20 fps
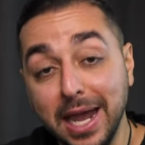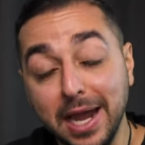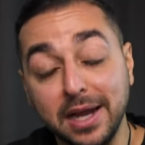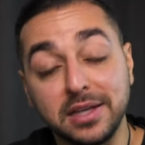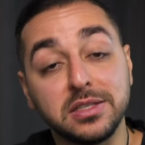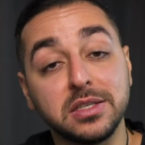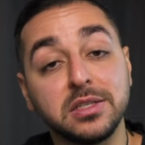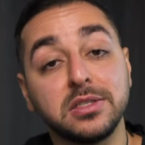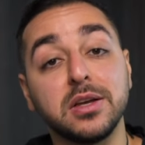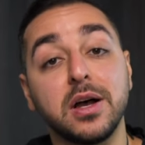
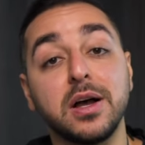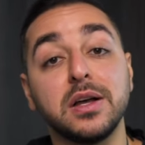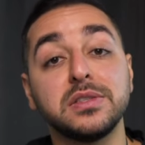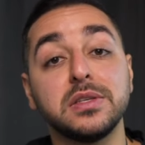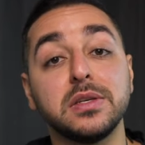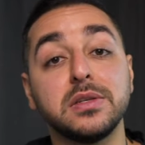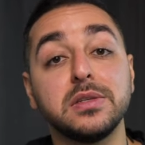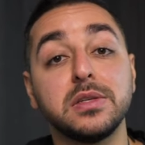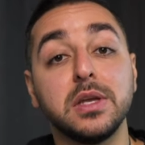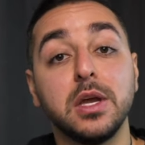
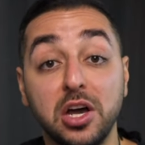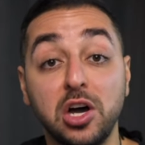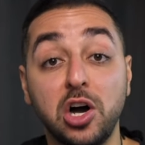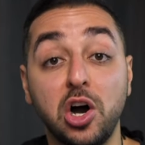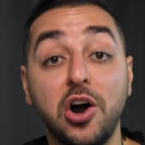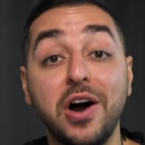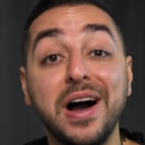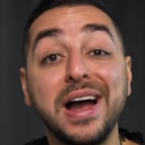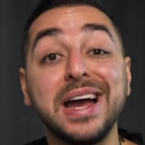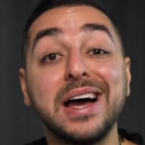exercises, the
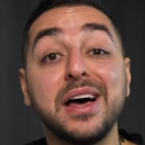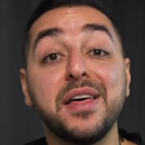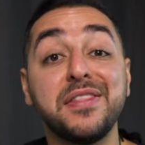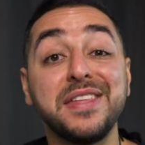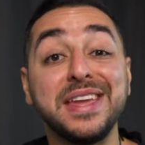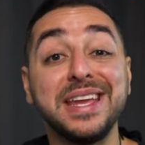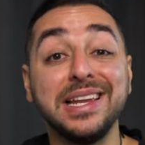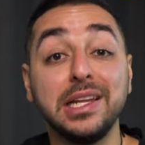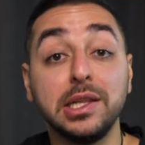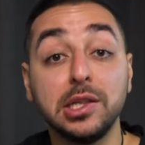higher
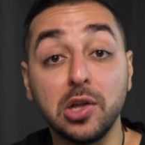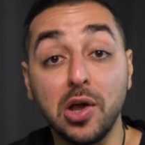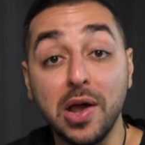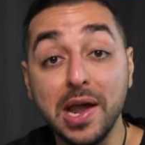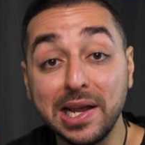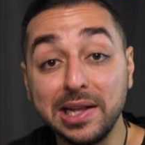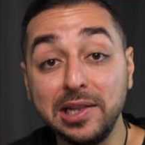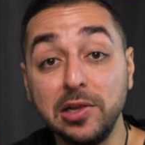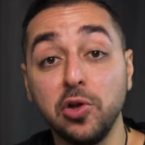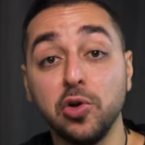the
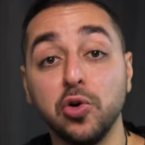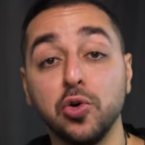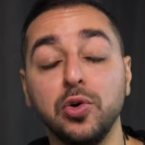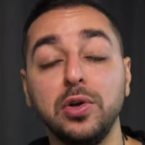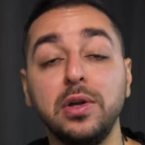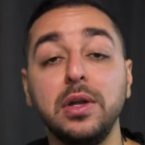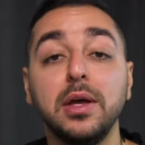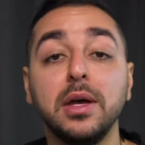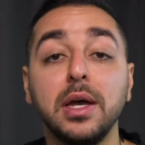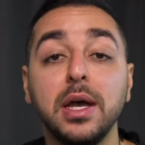
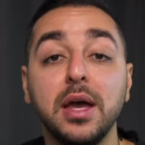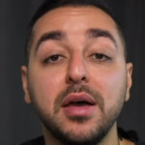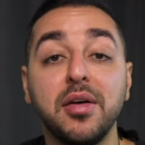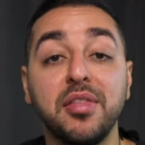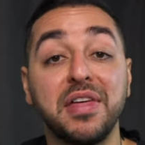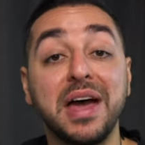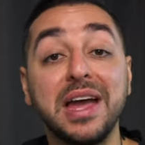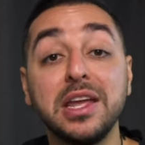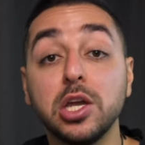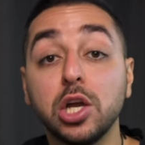likelihood
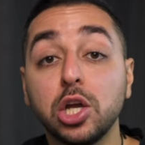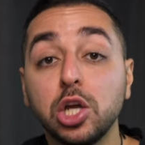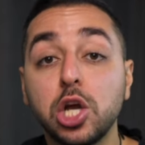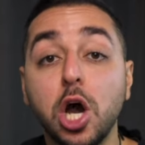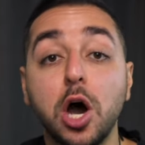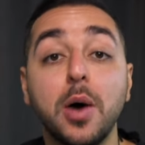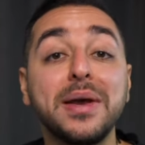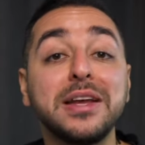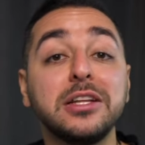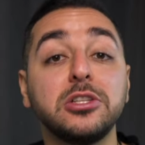that you're
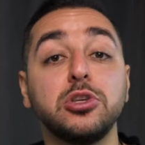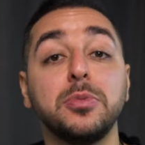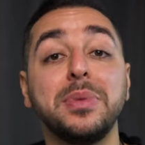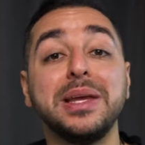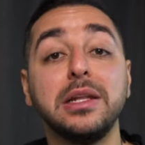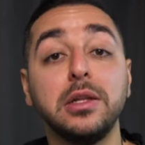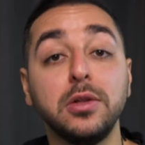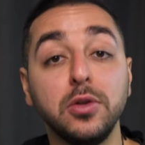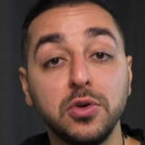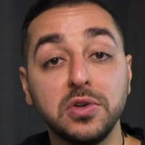going to
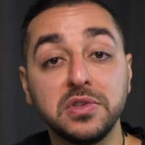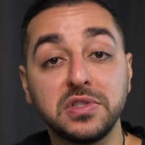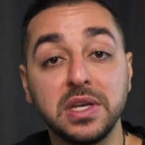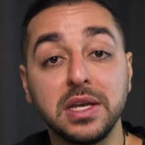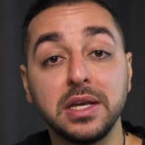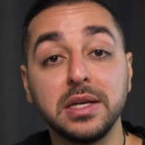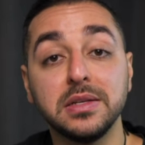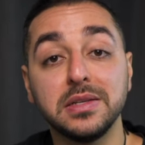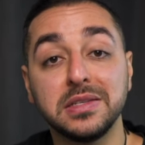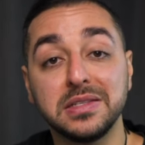be
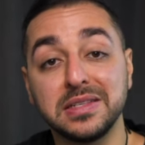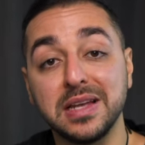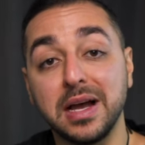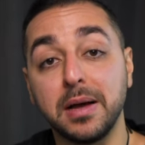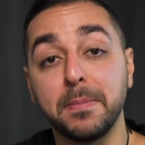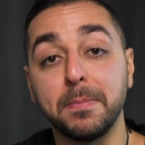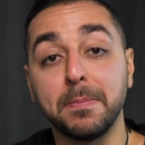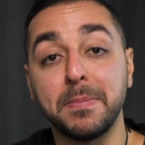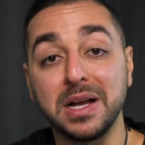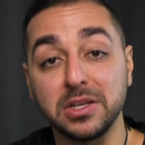losing
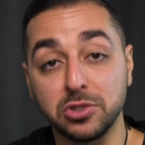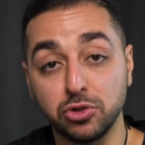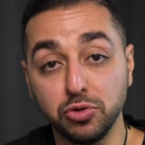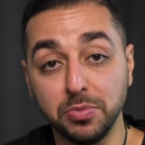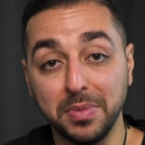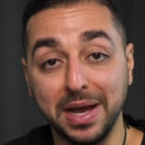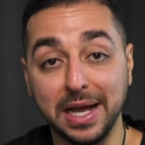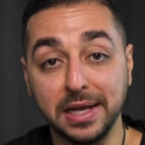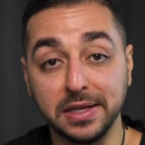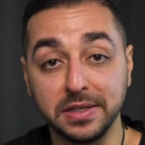some muscle
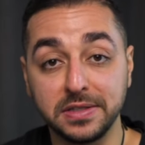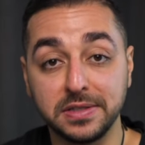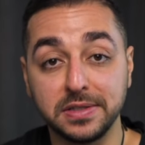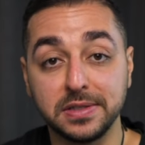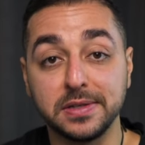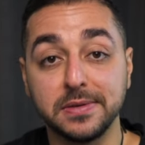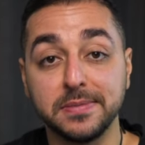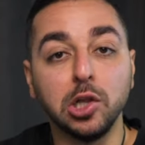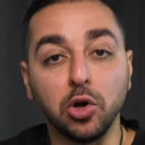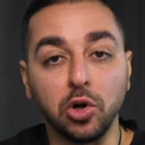
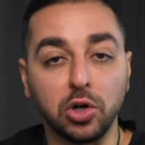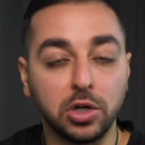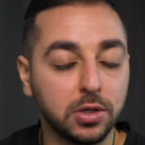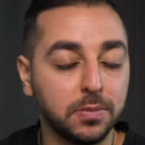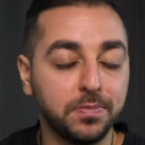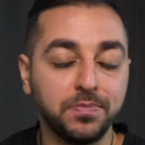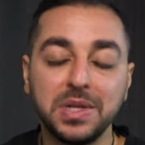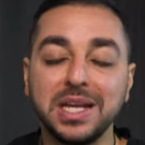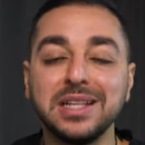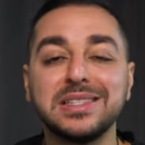mass.
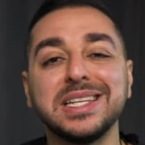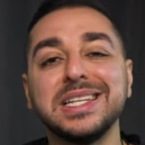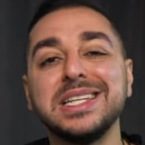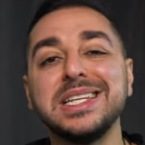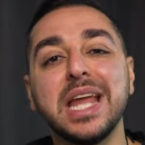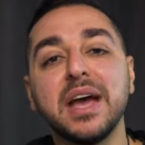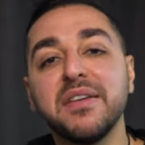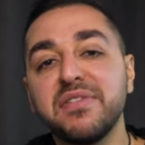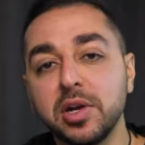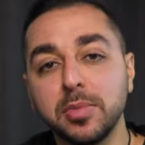Look, it's
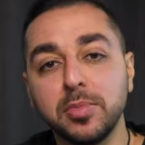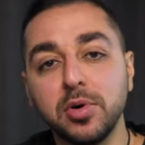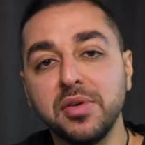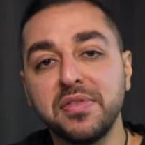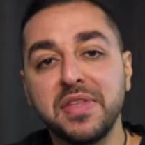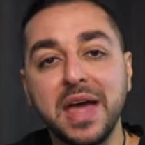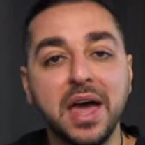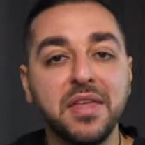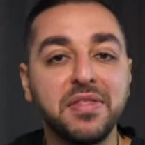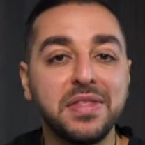inevitable
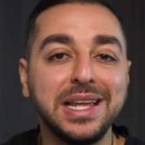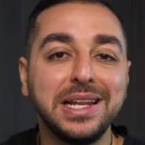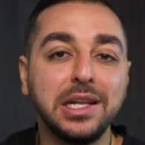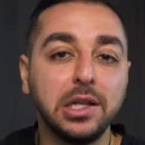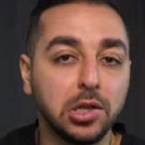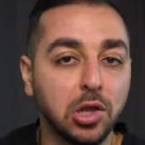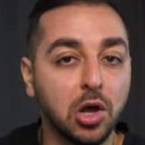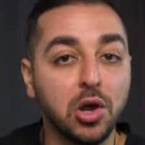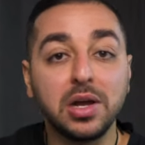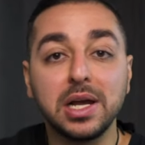that the
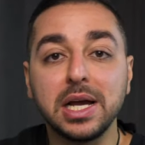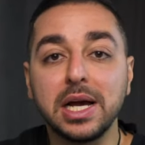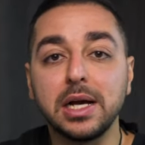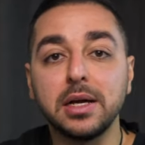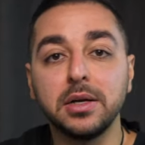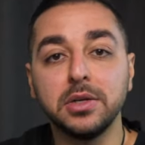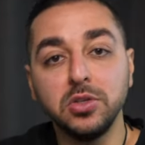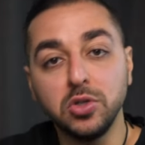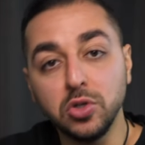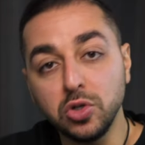
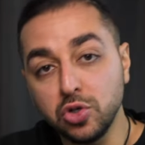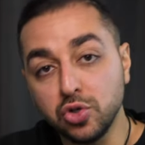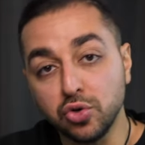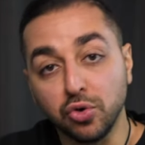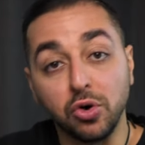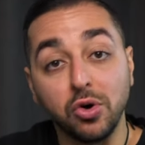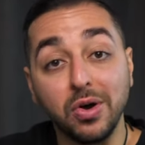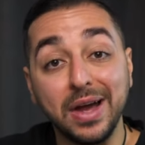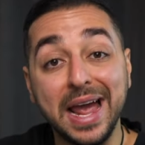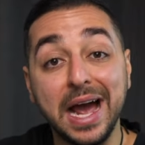longer you
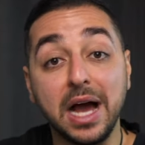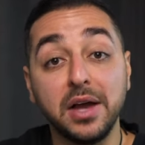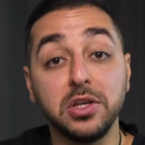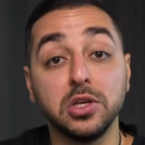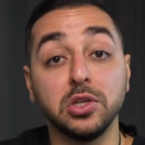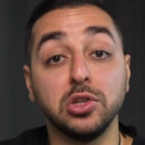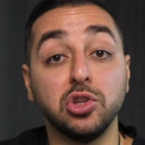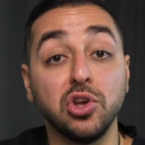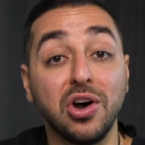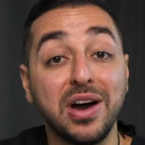draw out
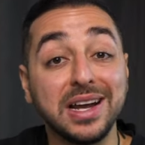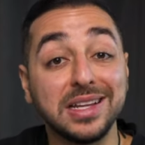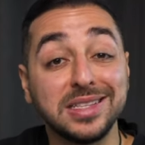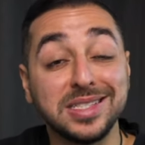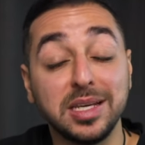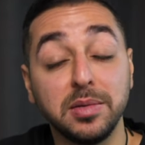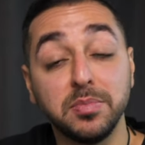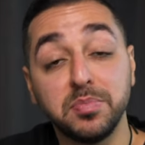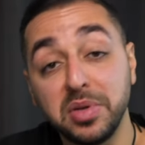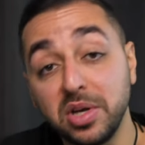your
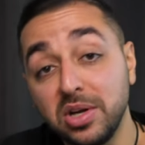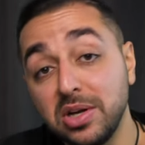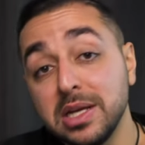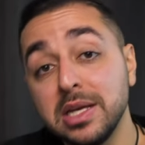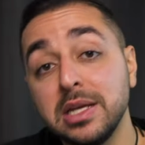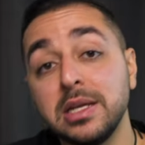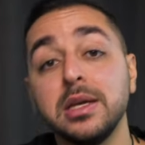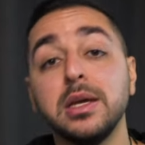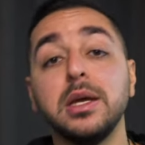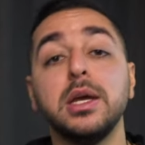dieting
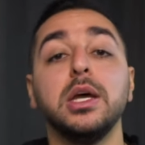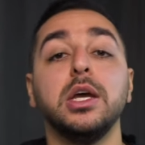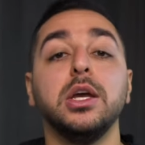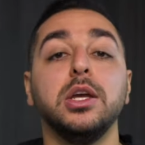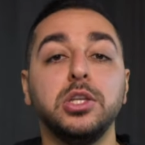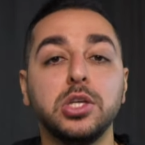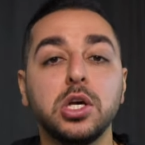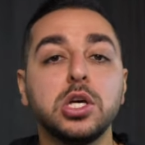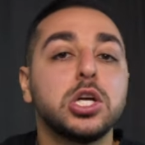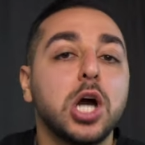period,
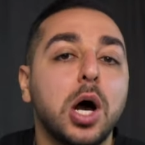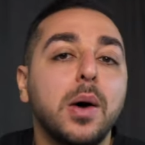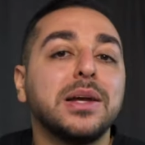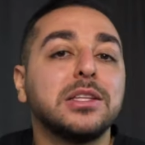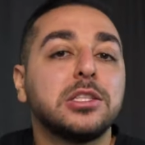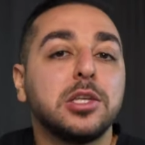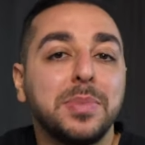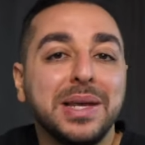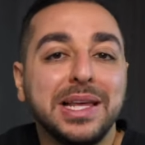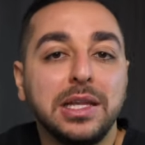you're
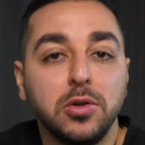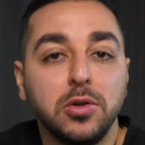going to be